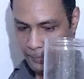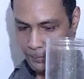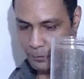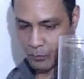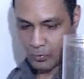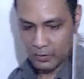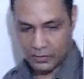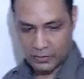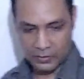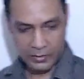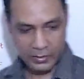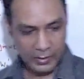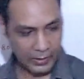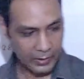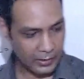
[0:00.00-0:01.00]
But
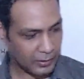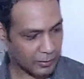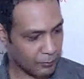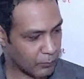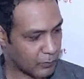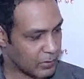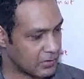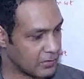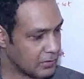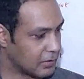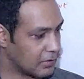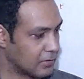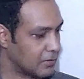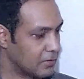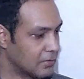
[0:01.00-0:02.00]
had I
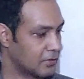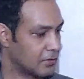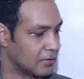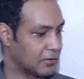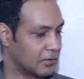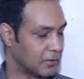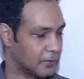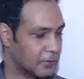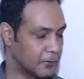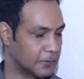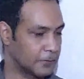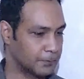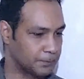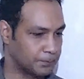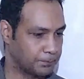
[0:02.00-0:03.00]
measured this,
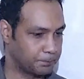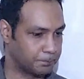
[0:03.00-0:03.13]
okay,